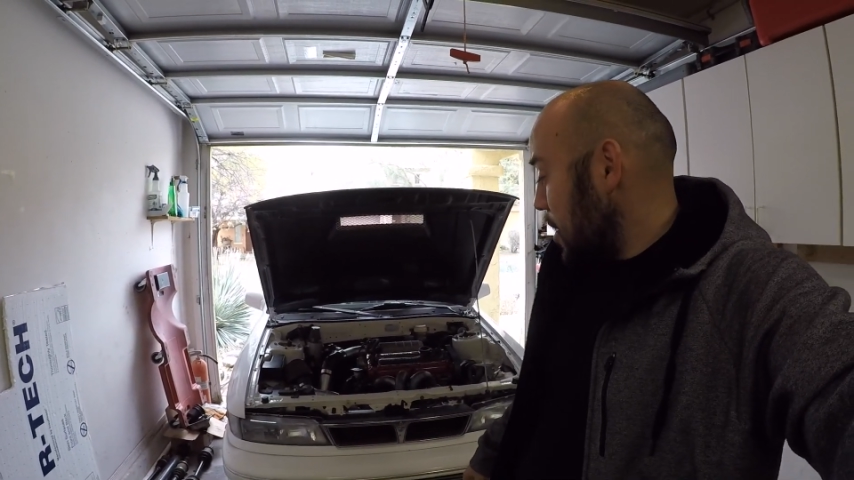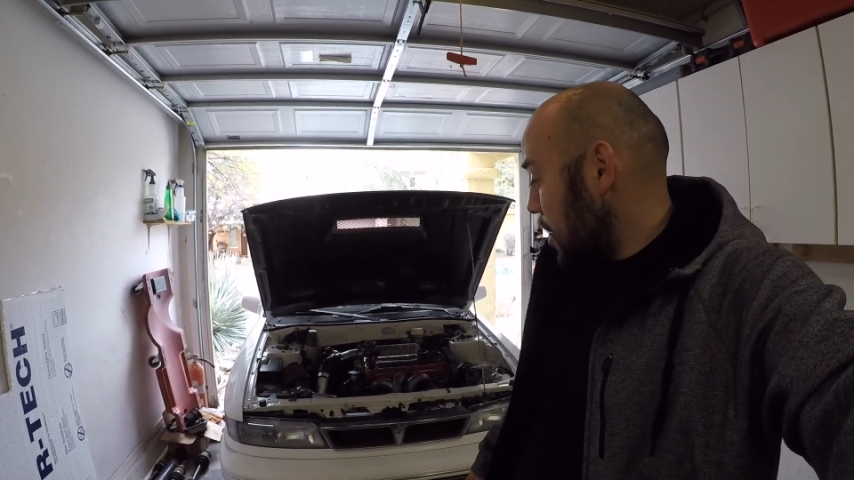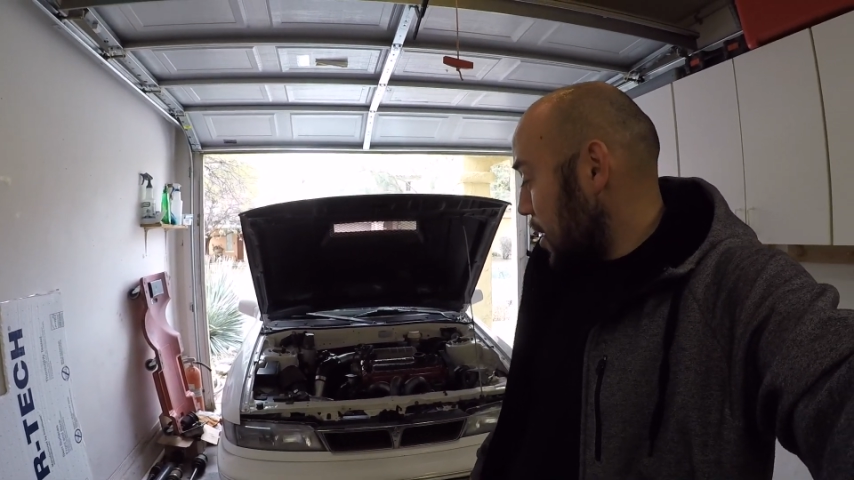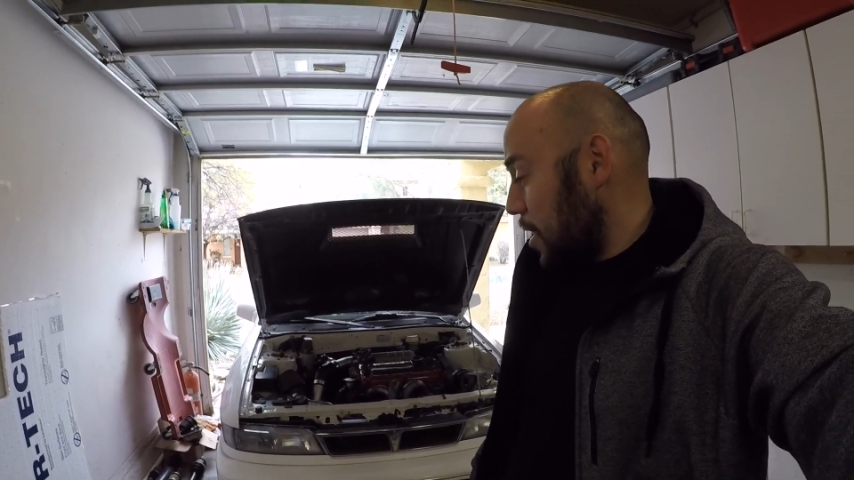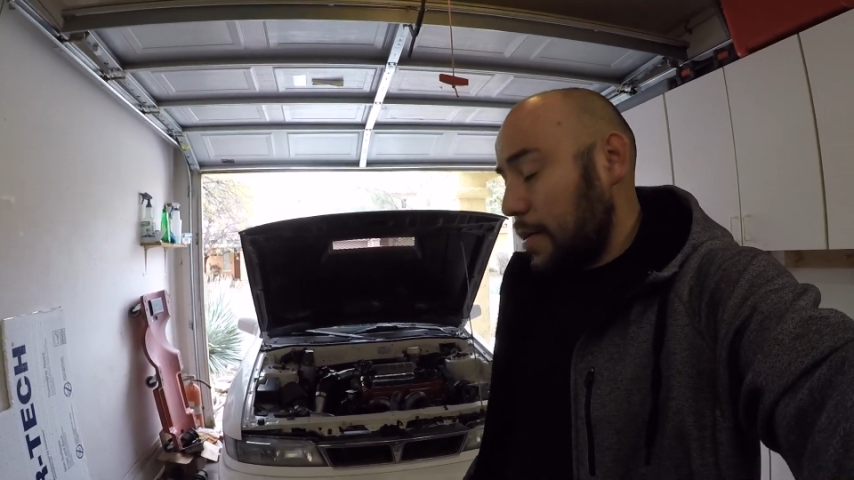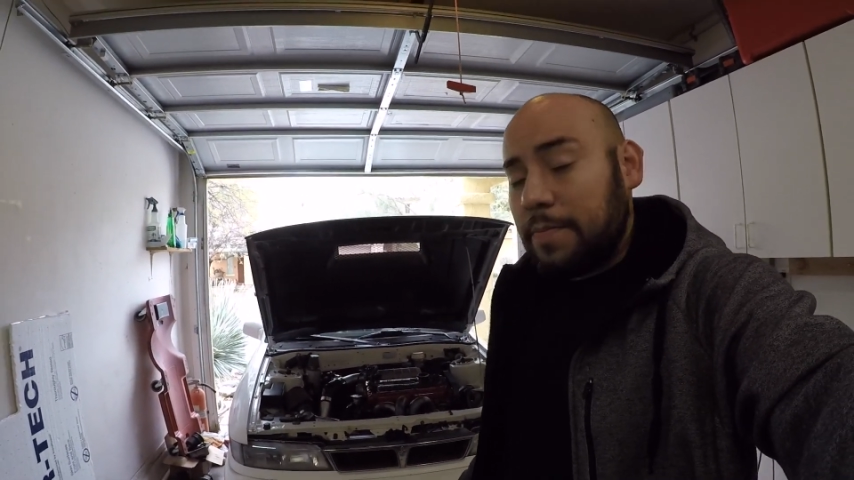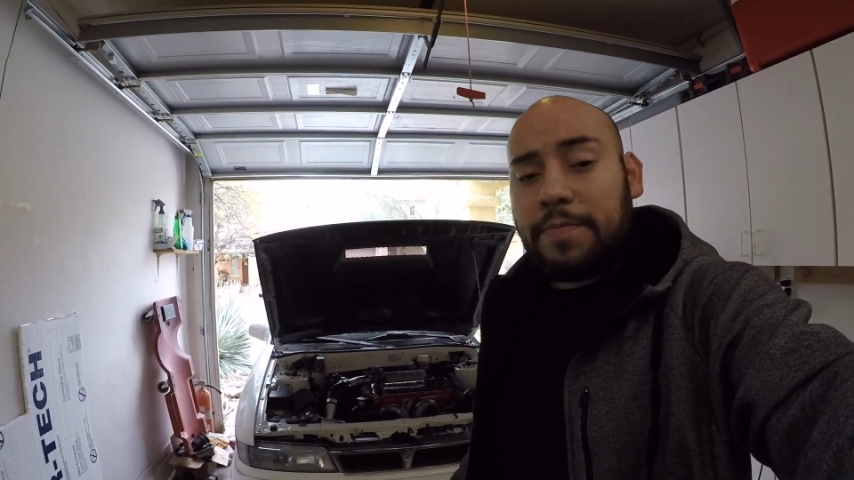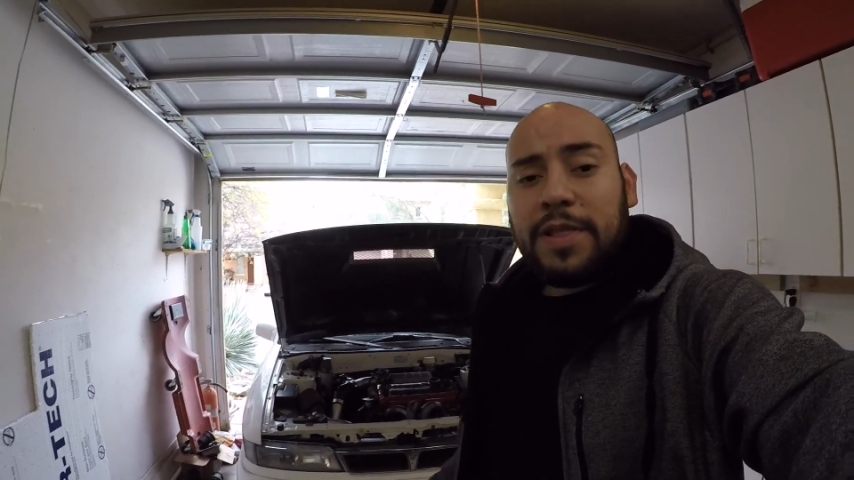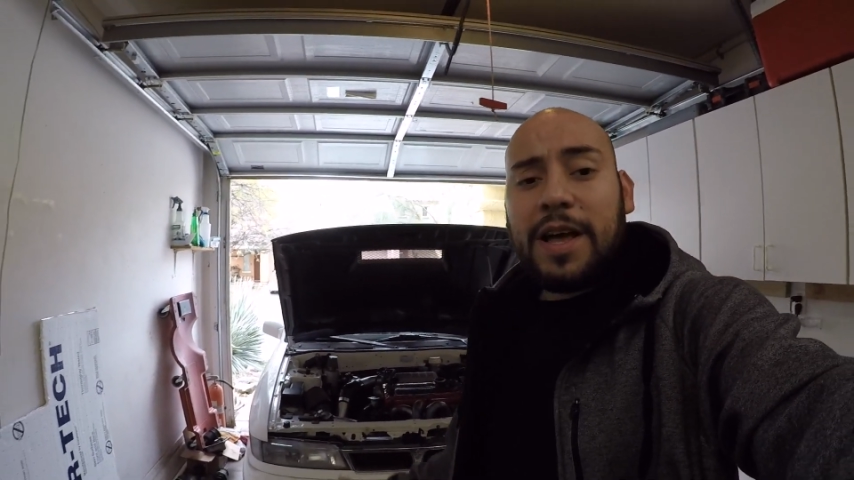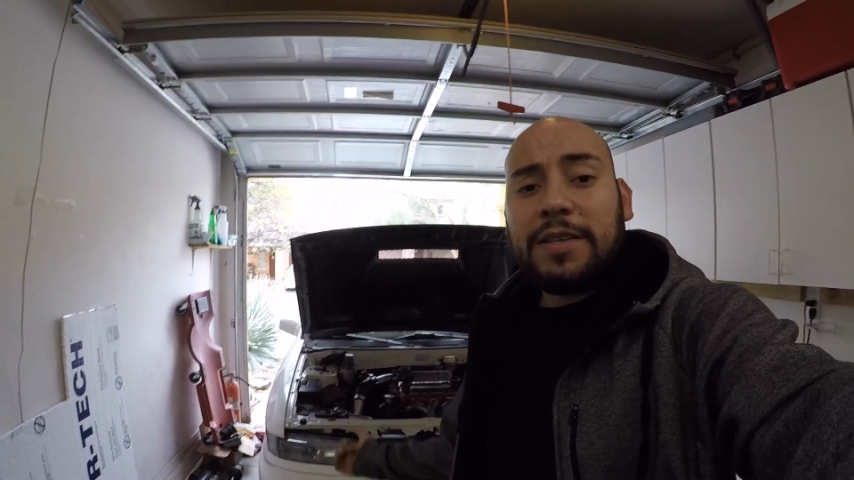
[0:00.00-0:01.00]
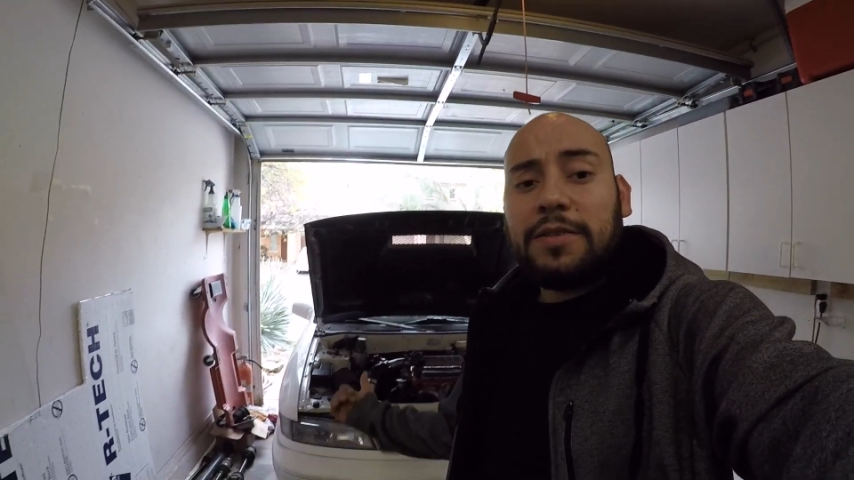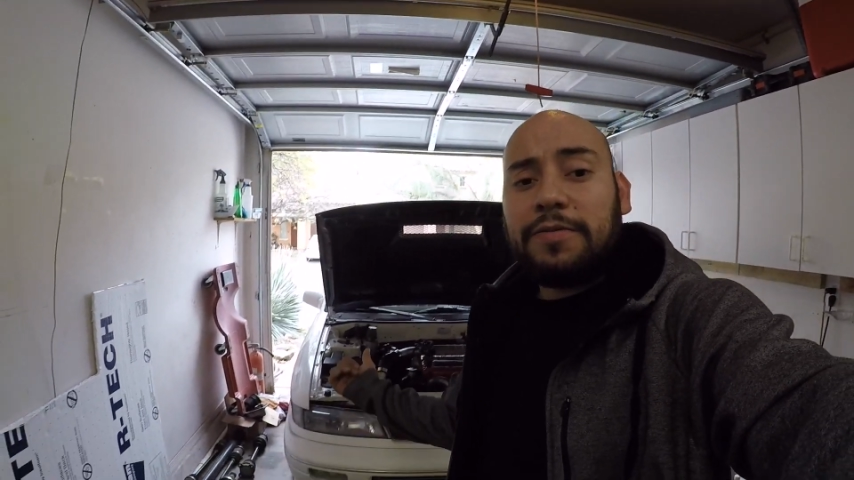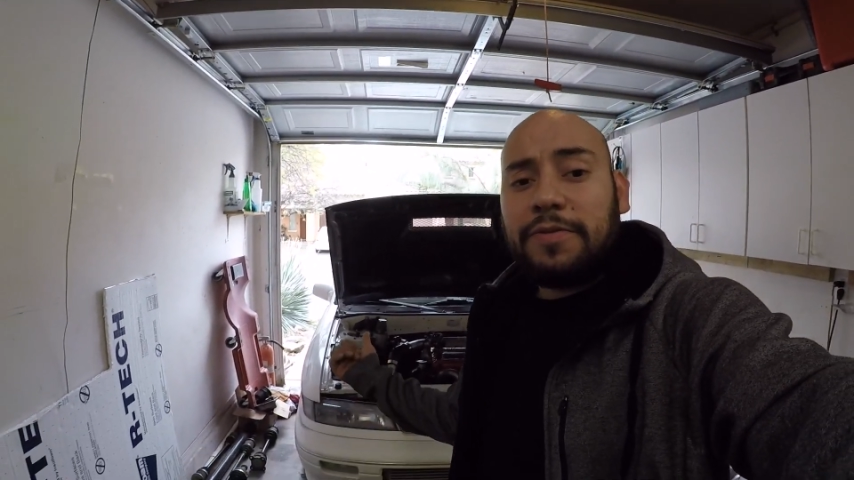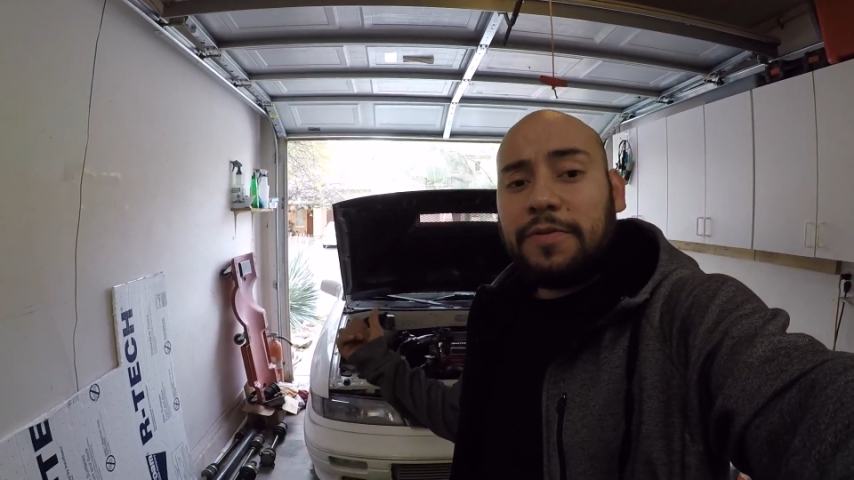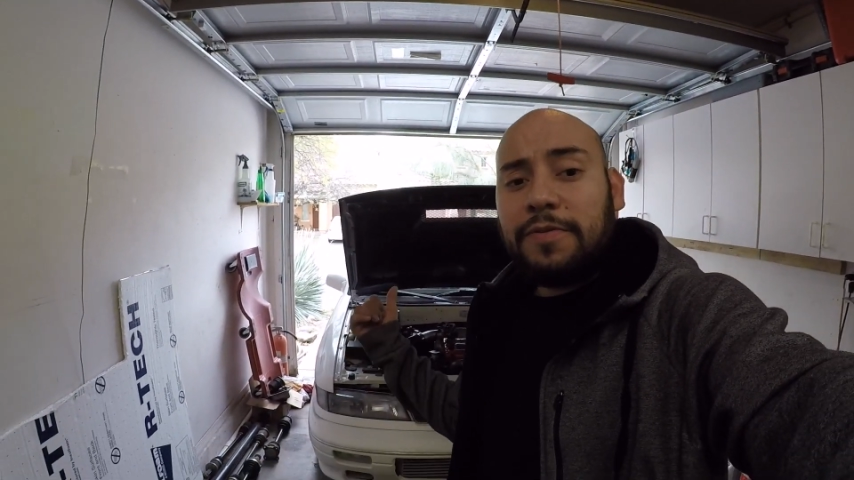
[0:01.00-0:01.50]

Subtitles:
But lots of